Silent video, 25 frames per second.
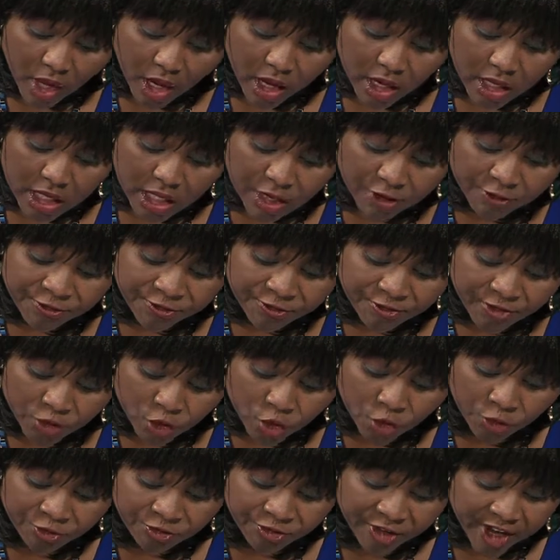the
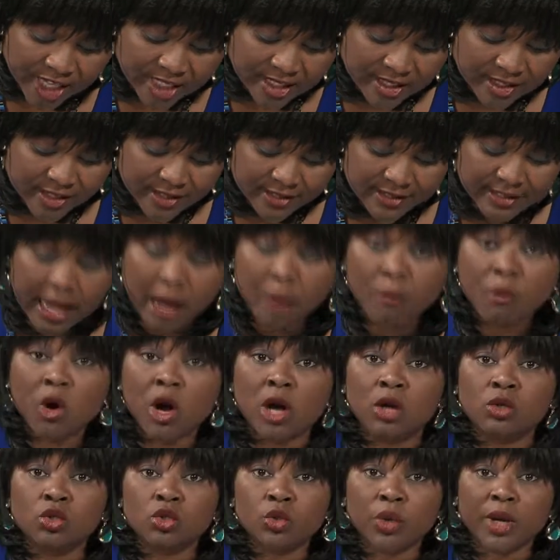to First
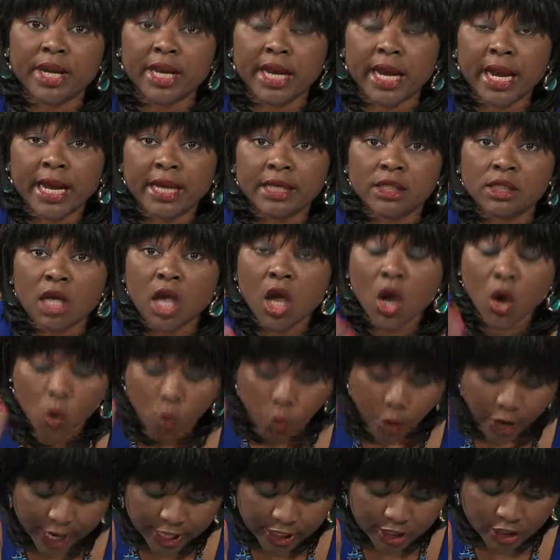Samuel 28,
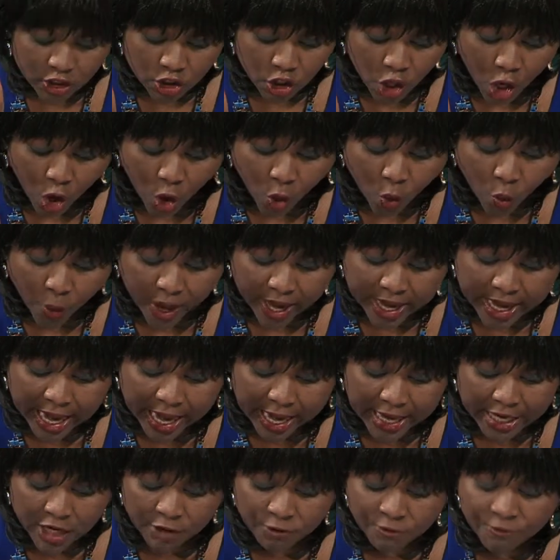where Saul went
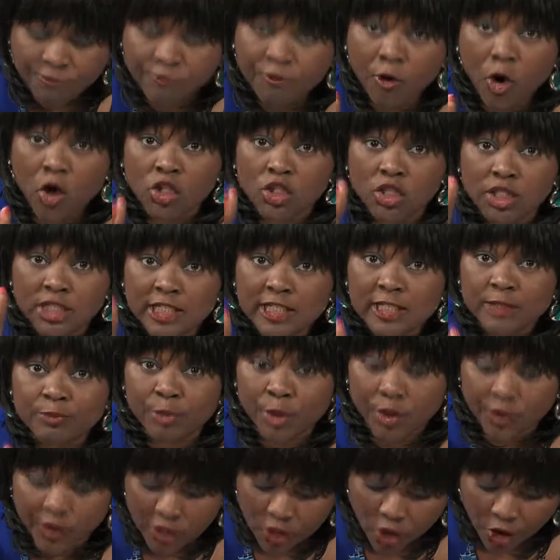and invoked the
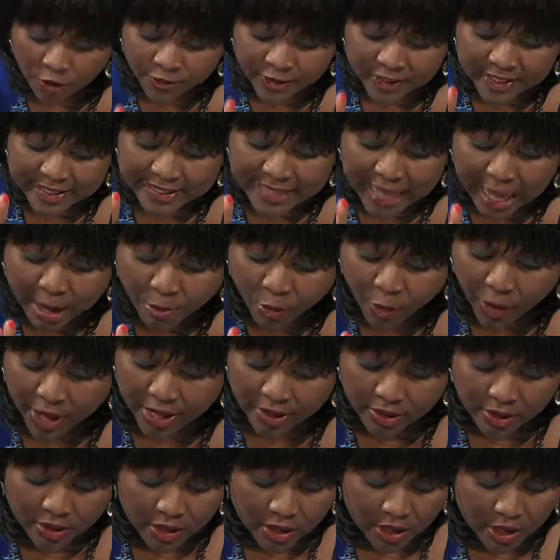spirit of
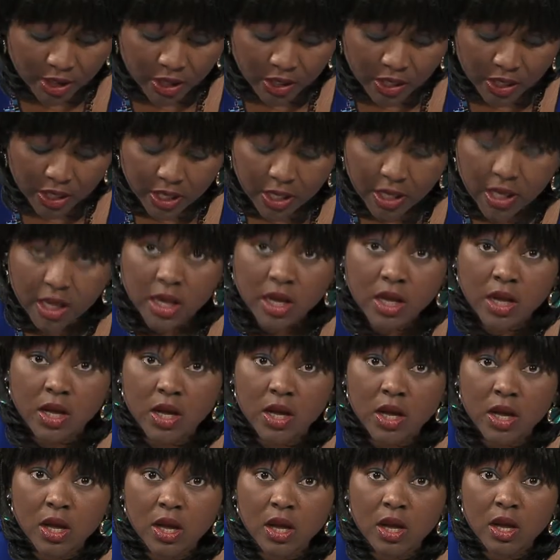Samuel.
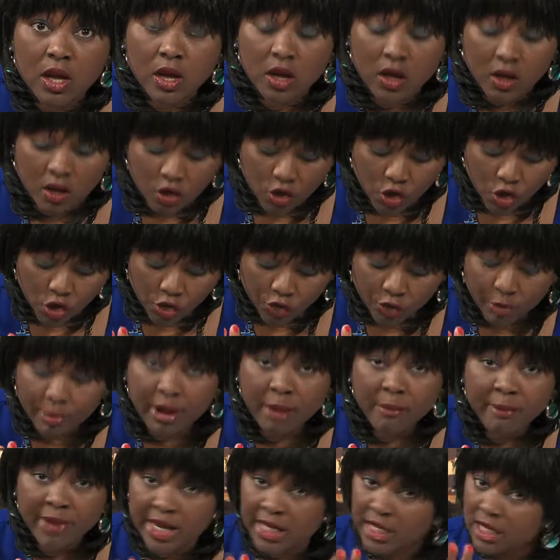You
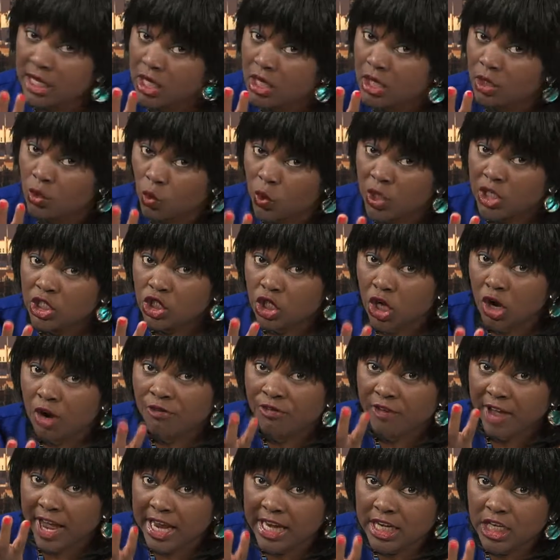remember the witch
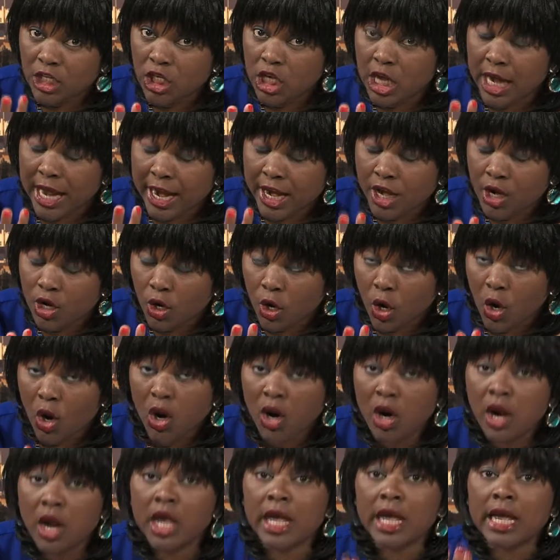of Endor?
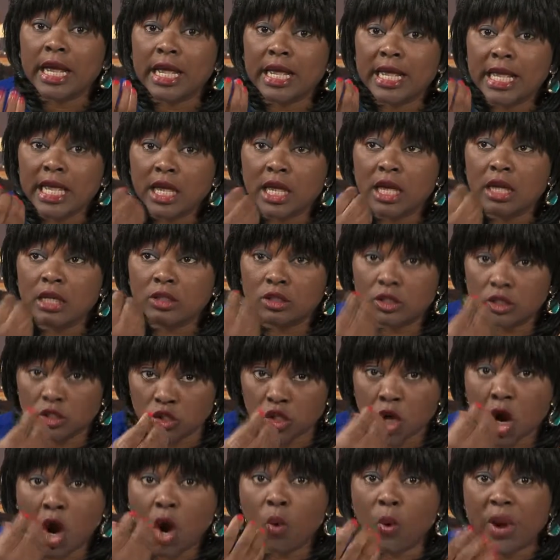He
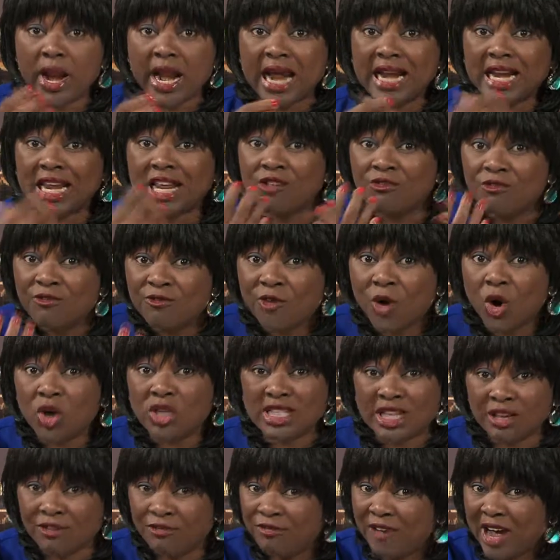Saul went and
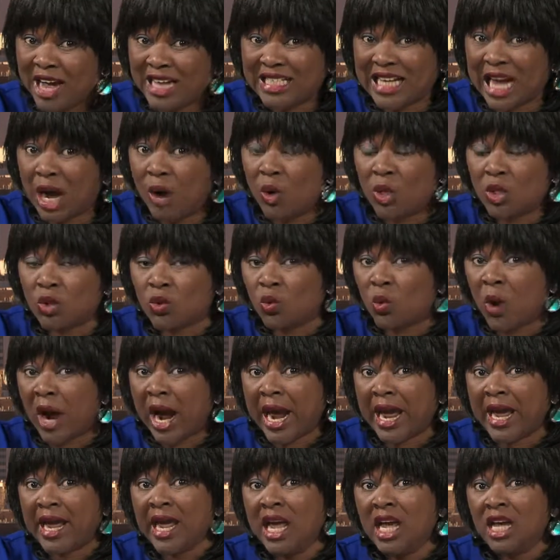invoked. In fact, that was
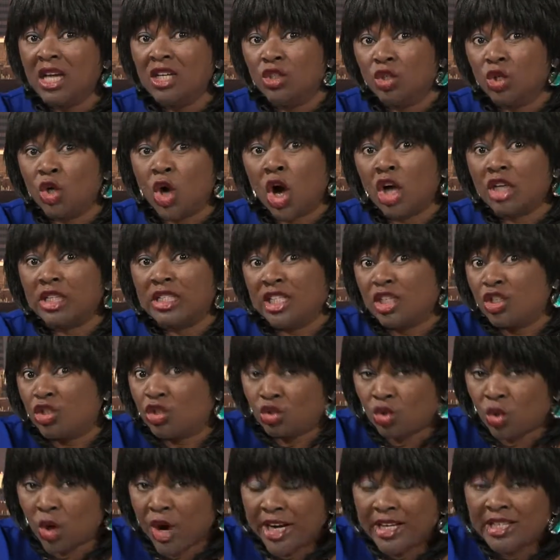why God
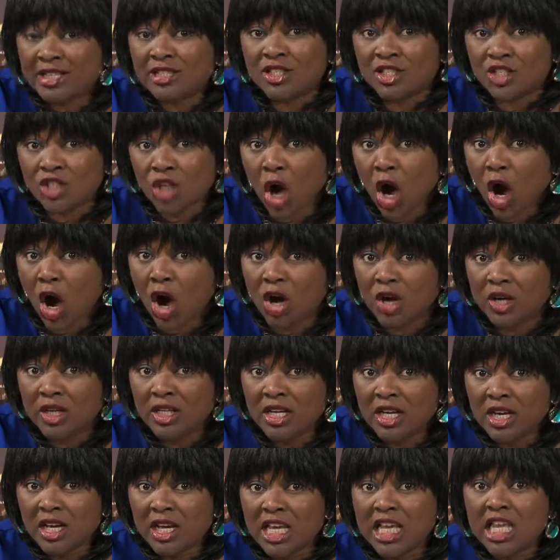destroyed Saul
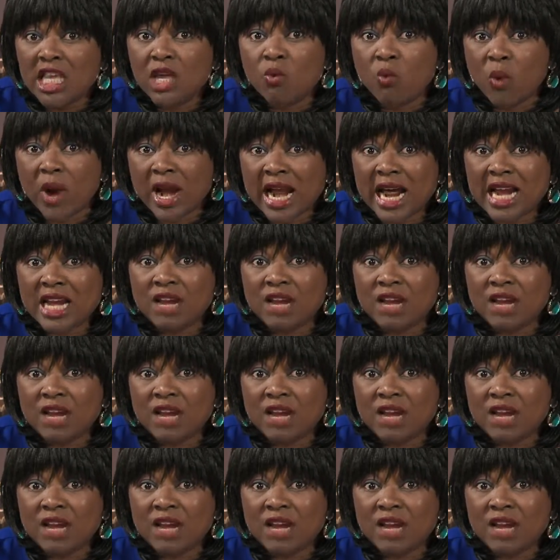he went and